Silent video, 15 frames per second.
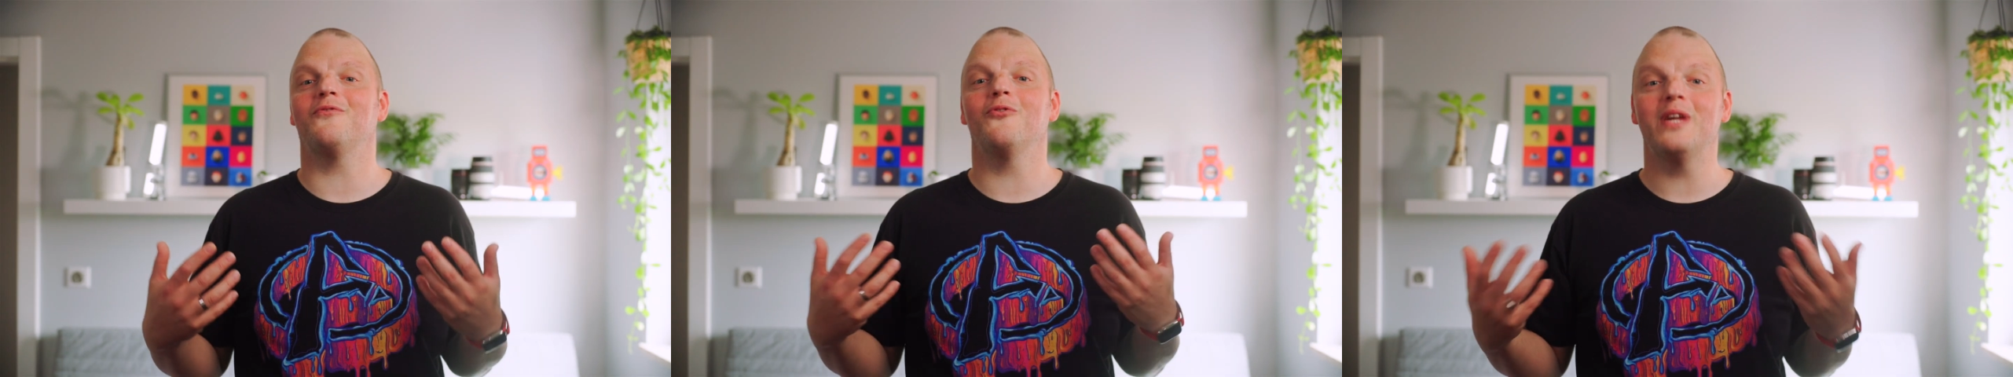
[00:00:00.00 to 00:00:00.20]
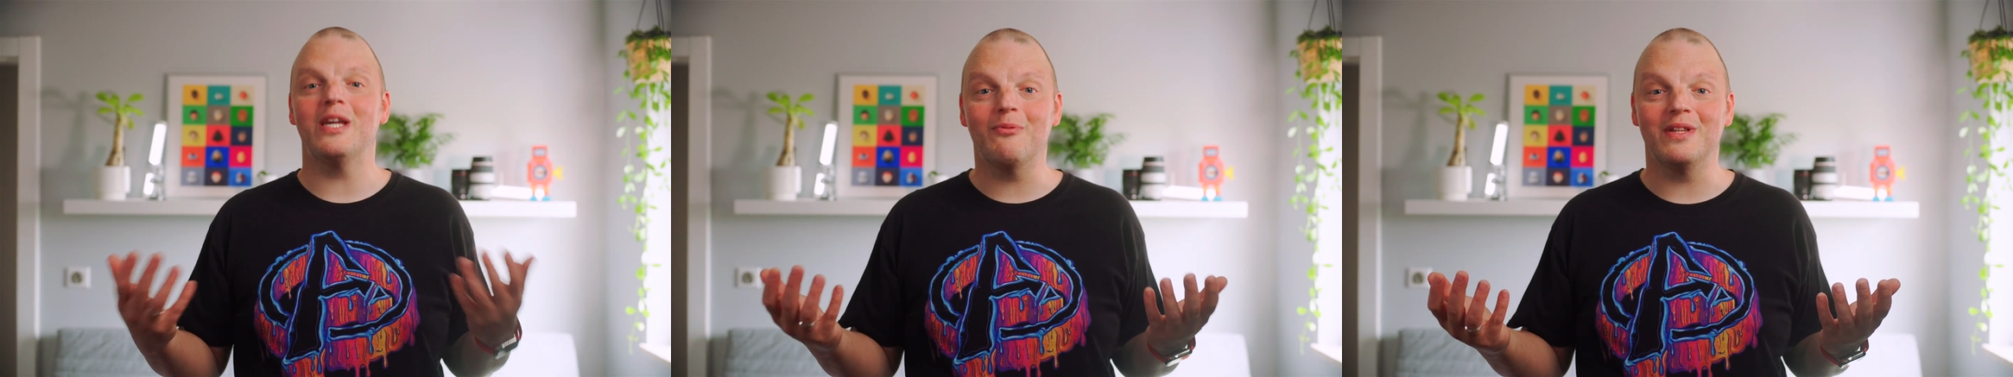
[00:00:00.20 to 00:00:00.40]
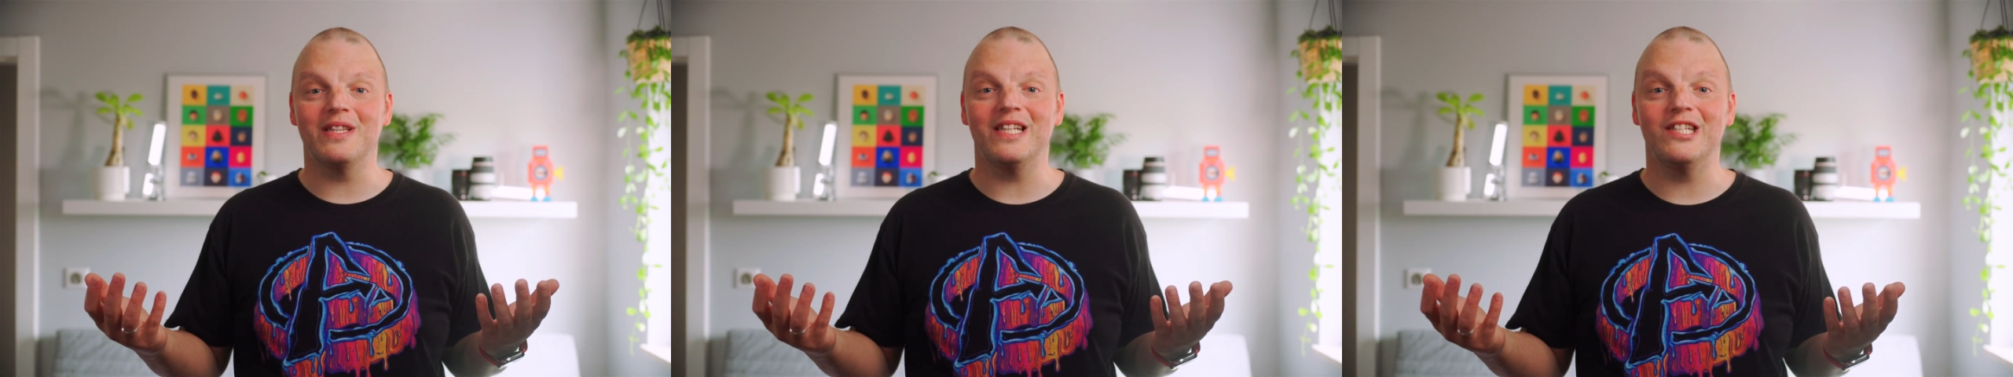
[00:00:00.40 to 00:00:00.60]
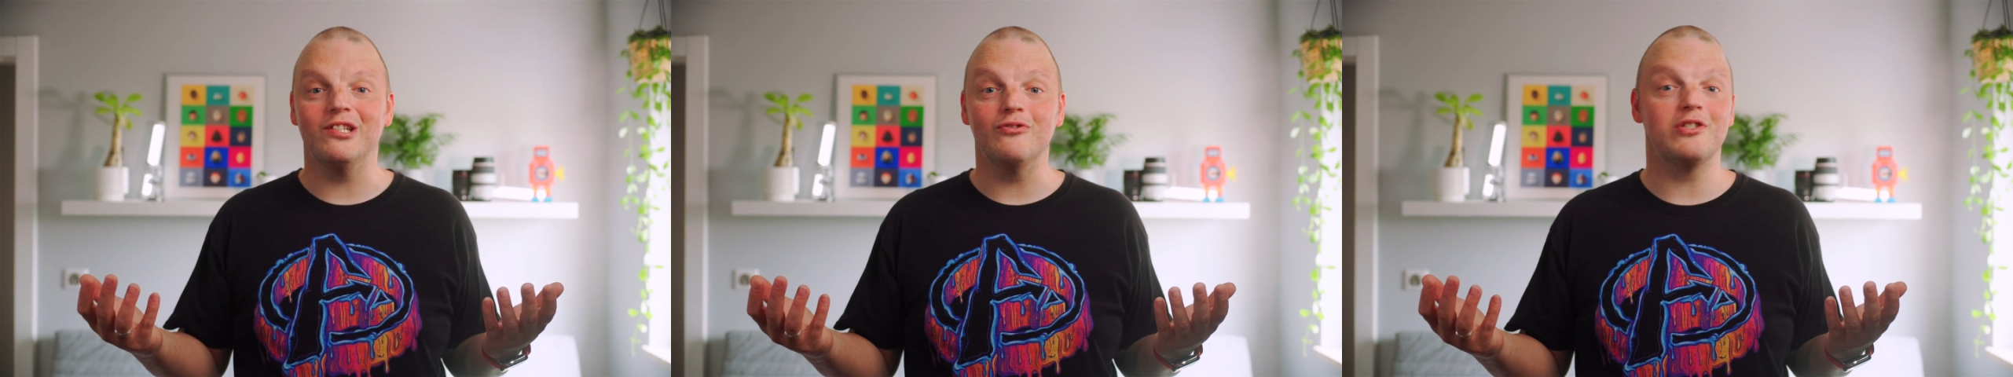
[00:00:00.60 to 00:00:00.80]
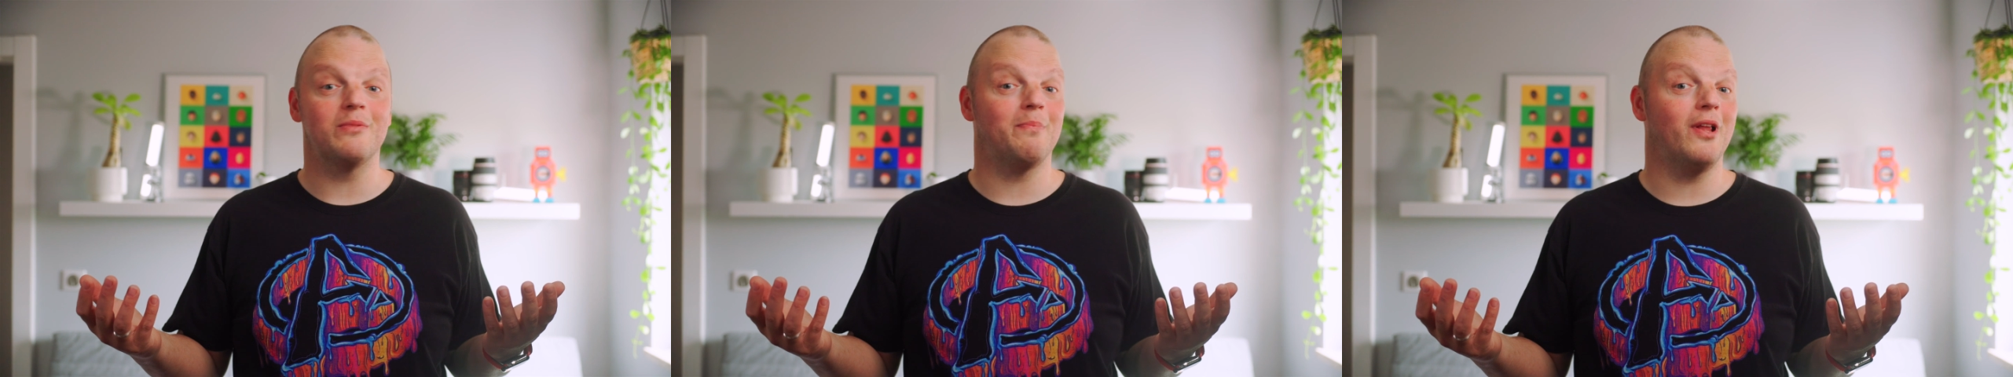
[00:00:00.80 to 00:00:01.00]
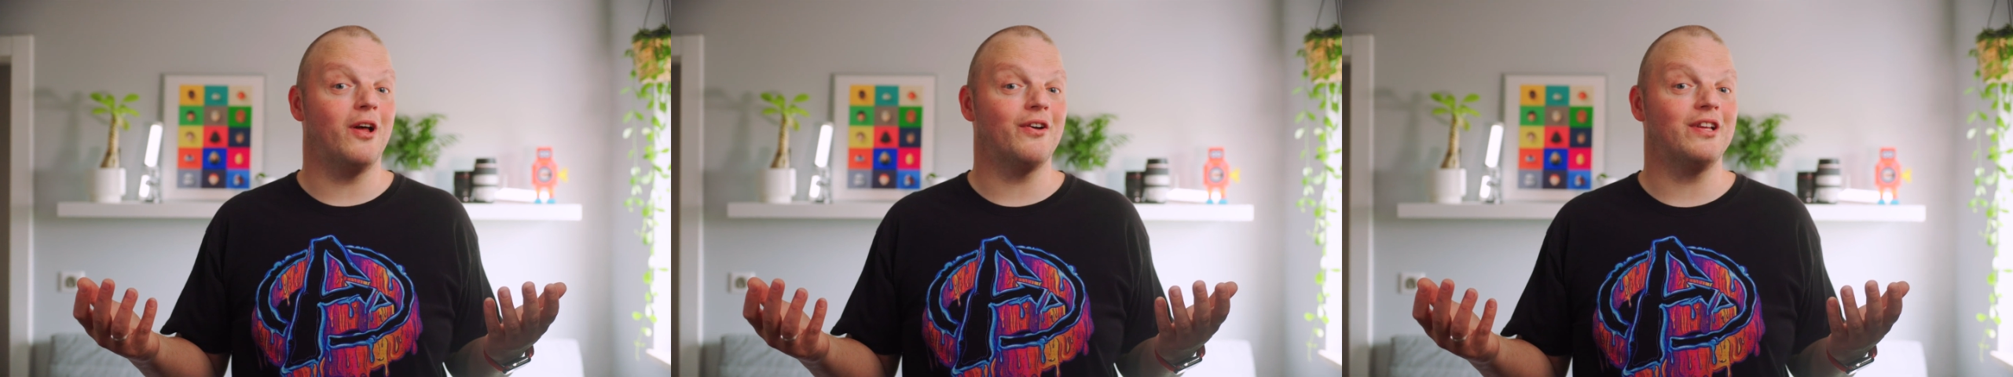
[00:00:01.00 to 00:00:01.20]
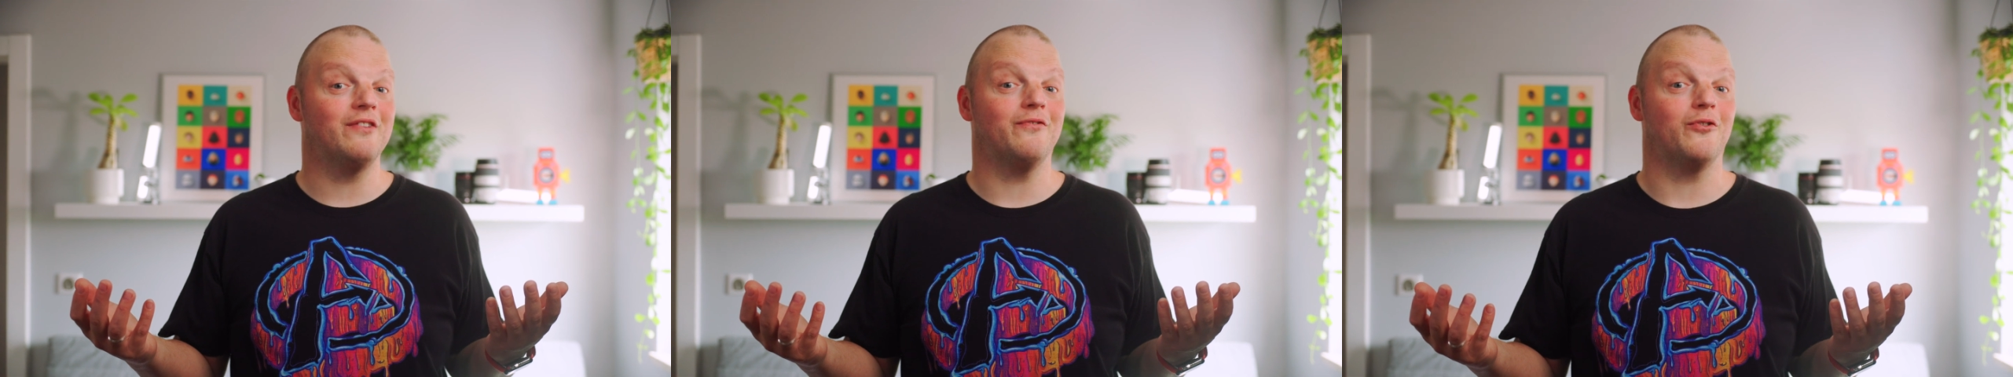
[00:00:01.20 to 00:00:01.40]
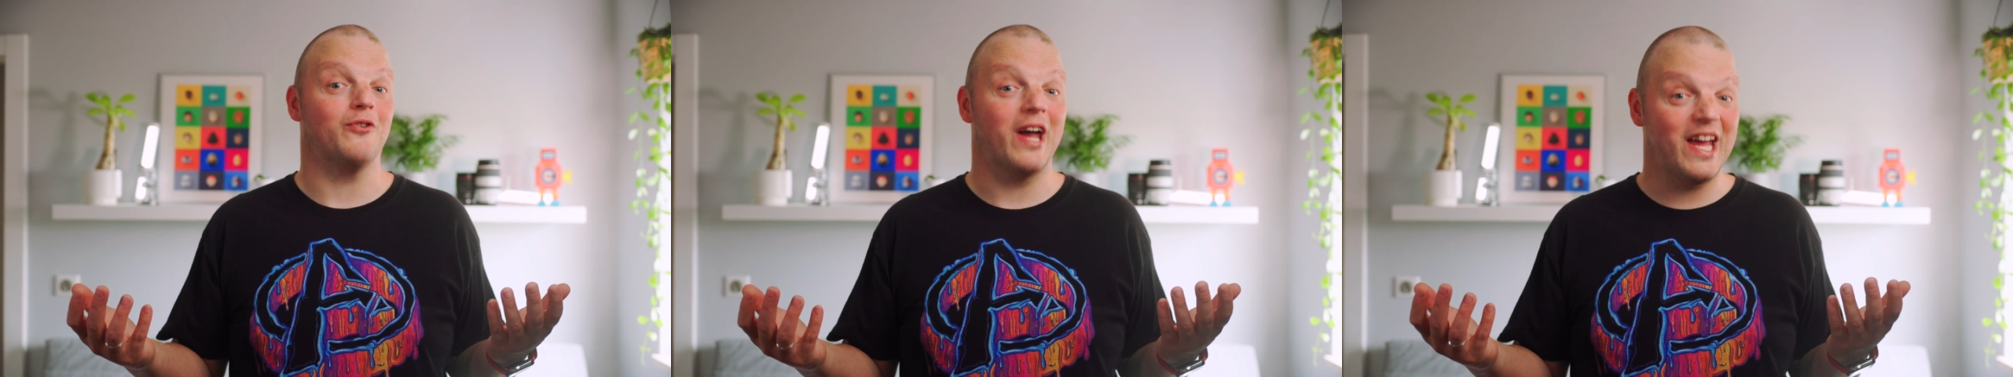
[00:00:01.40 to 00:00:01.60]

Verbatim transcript: frequently used plugin for